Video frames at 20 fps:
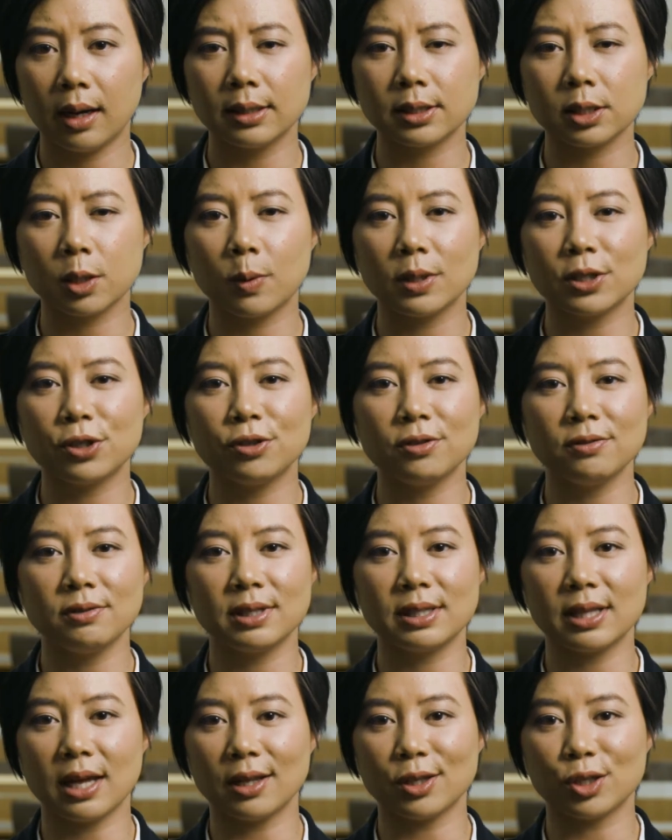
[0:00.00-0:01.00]
Ask
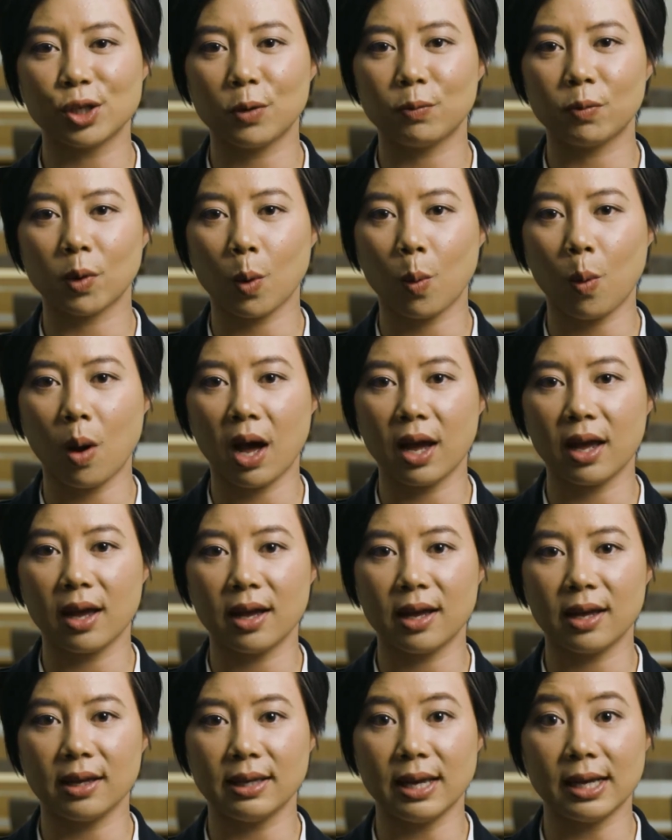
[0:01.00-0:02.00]
questions that don't
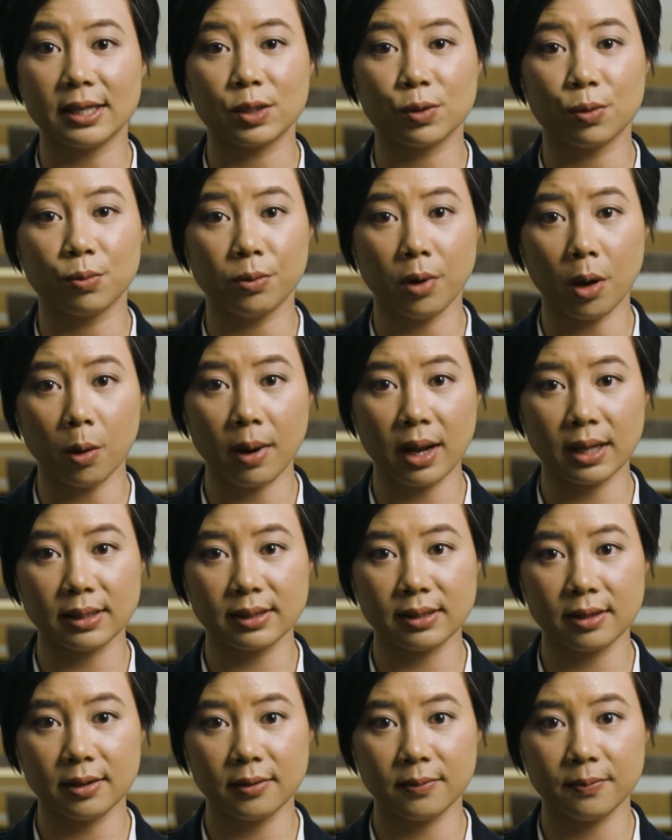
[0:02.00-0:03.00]
require a yes or no
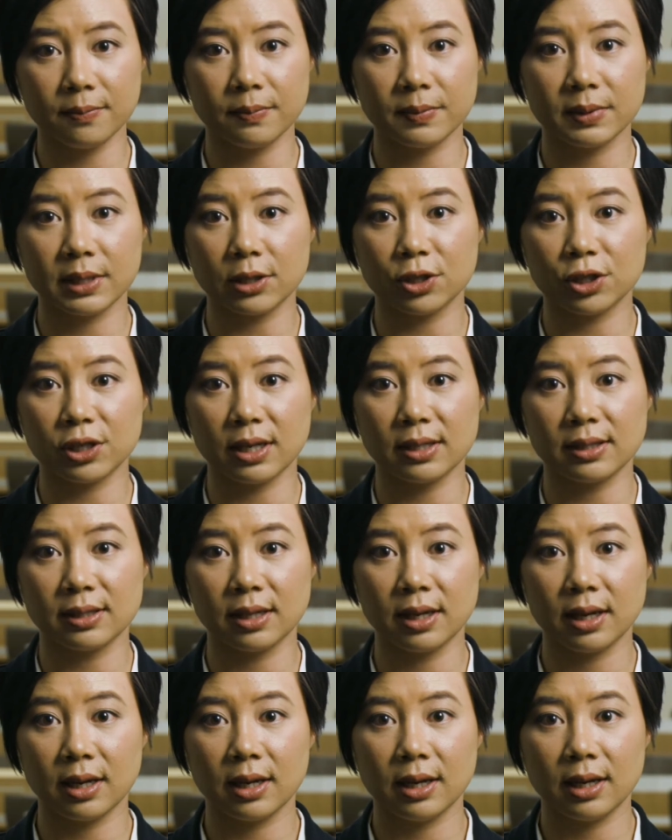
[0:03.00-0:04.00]
answer, such
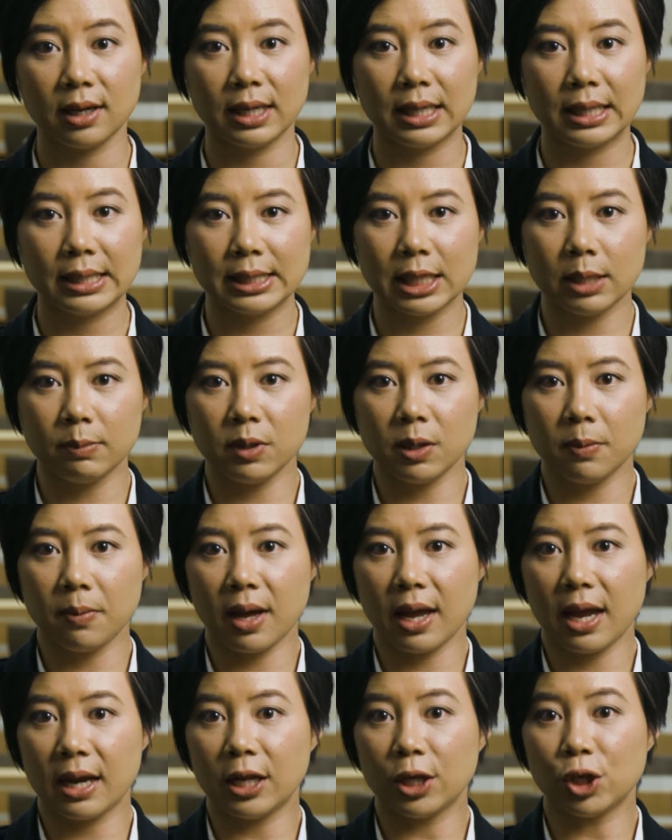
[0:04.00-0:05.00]
as, "Tell me
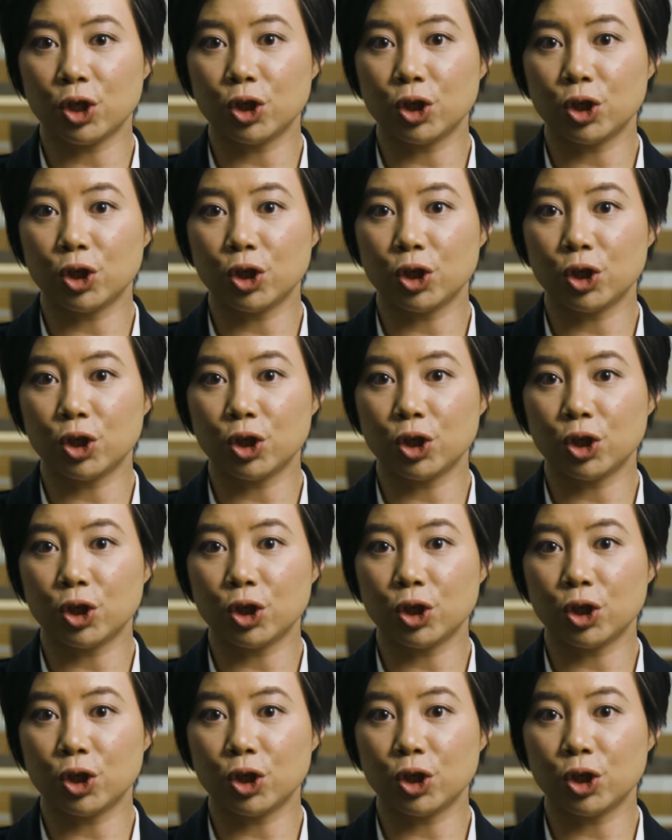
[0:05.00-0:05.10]
about any